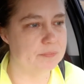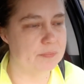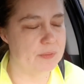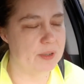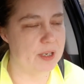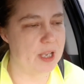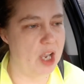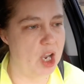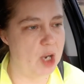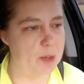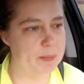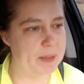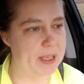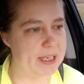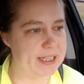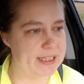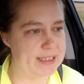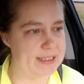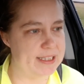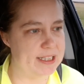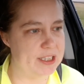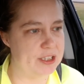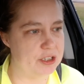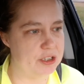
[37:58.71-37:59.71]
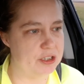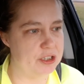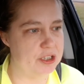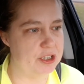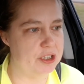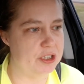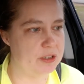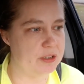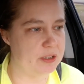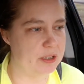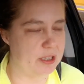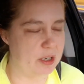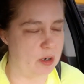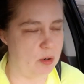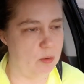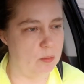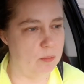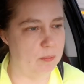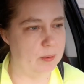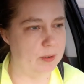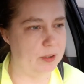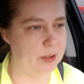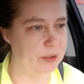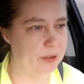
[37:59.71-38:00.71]
I hope they continue to do the
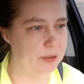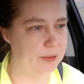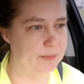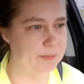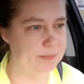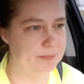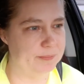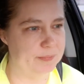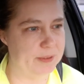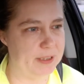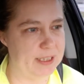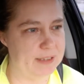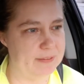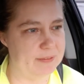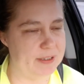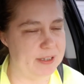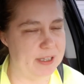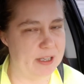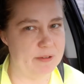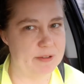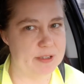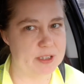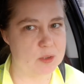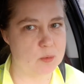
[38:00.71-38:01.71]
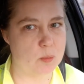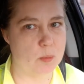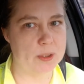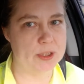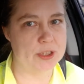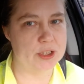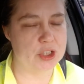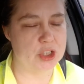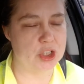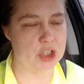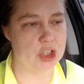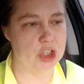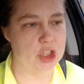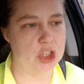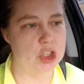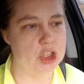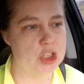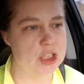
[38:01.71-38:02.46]
cold brew, even though it's winter